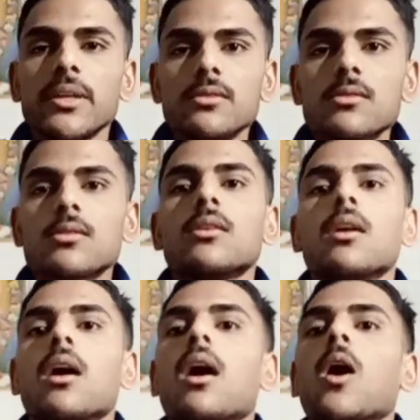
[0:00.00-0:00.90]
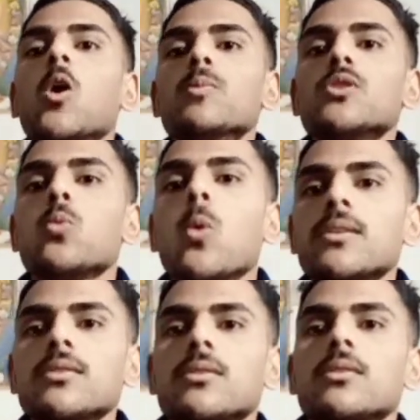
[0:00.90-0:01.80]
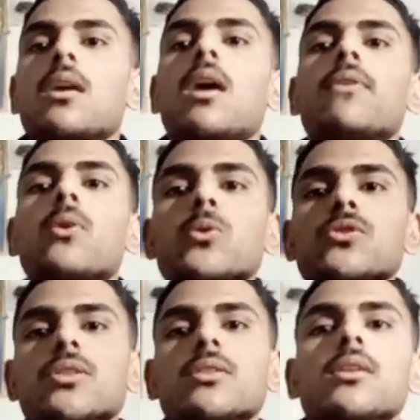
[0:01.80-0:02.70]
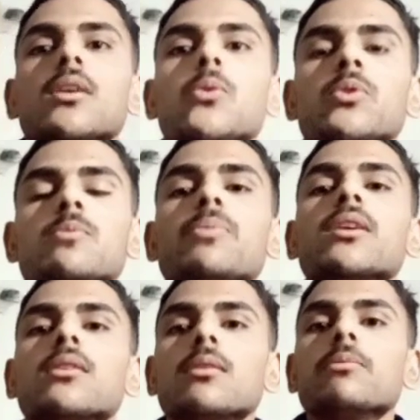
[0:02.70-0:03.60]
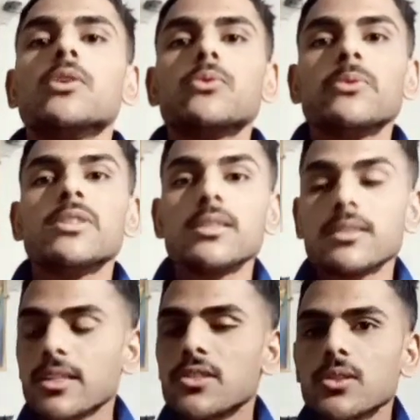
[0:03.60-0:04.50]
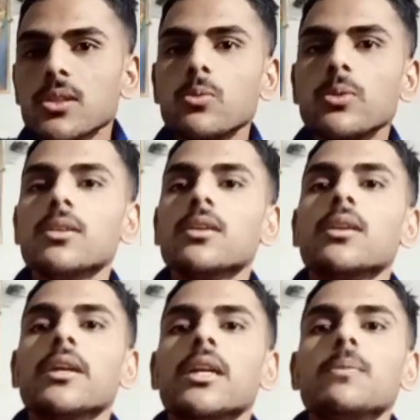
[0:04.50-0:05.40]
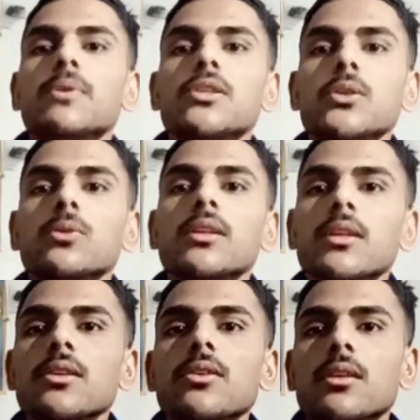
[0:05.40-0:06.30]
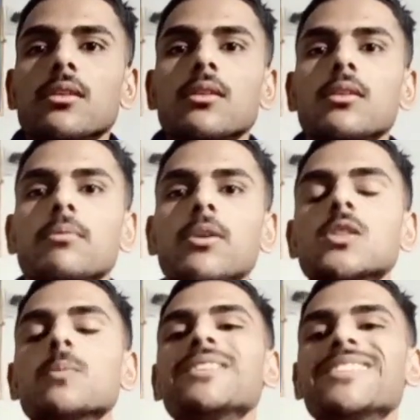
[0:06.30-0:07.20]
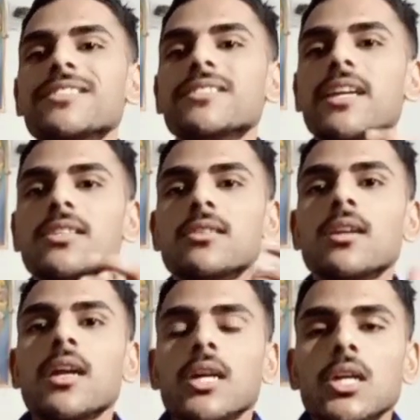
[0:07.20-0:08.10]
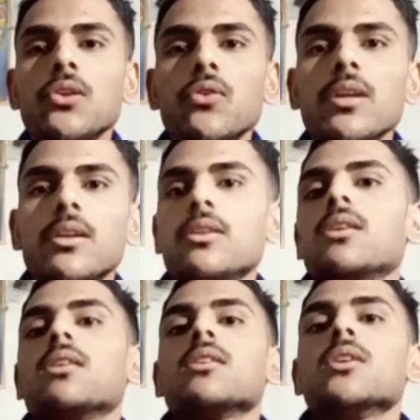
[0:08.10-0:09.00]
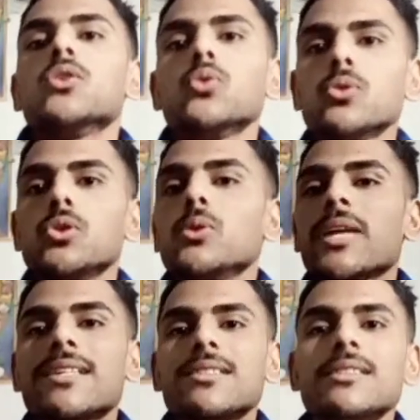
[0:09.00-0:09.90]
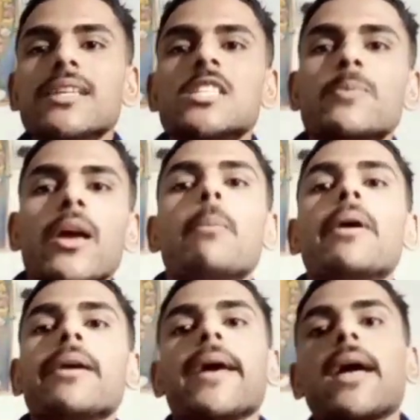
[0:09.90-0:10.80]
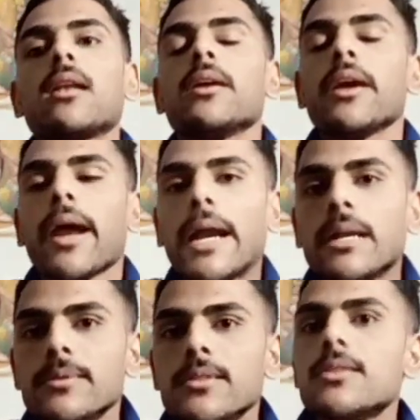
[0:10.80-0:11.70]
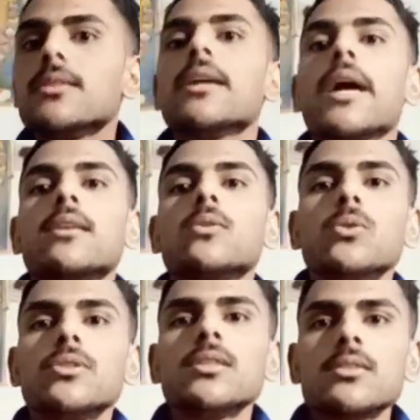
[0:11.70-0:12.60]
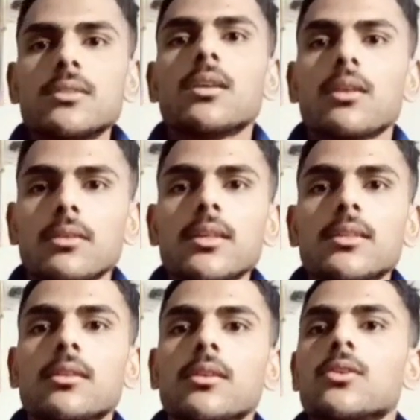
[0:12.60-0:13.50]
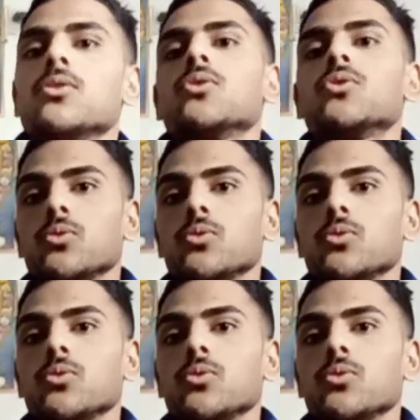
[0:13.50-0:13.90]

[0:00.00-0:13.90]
It means how much water of ocean which is concerned with any particular country. For example, there is country India. So you can see there is Bay of Bengal, Arabian Sea, and oceans, right?